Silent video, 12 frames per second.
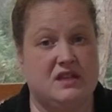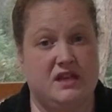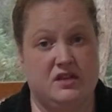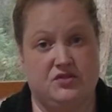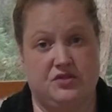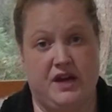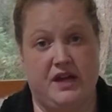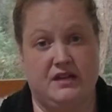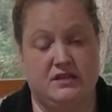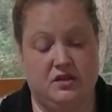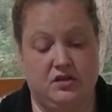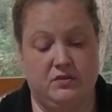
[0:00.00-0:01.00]
let it dry
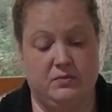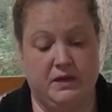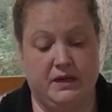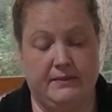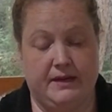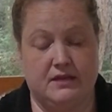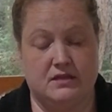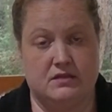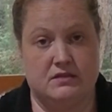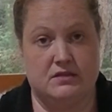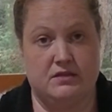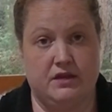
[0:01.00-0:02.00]
until you bring it back to
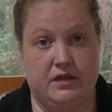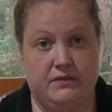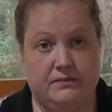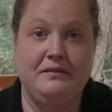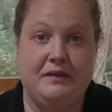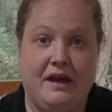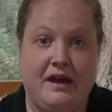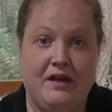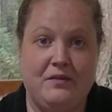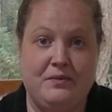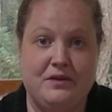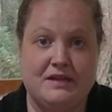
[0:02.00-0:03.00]
the studio. I
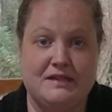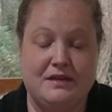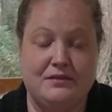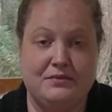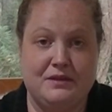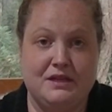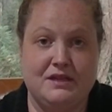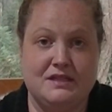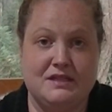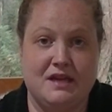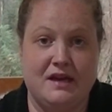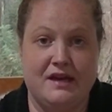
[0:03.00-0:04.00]
hope you guys had a really good
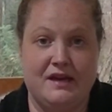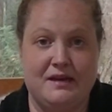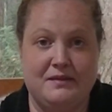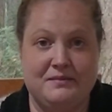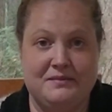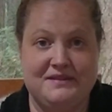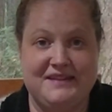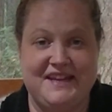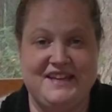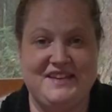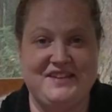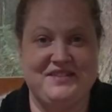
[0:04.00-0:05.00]
time.
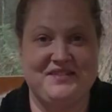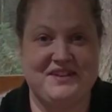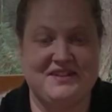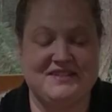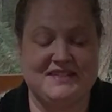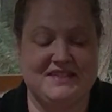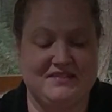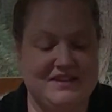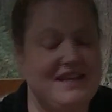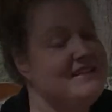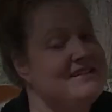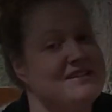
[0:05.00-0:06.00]
Thank you, and I'll see you
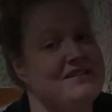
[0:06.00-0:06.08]
again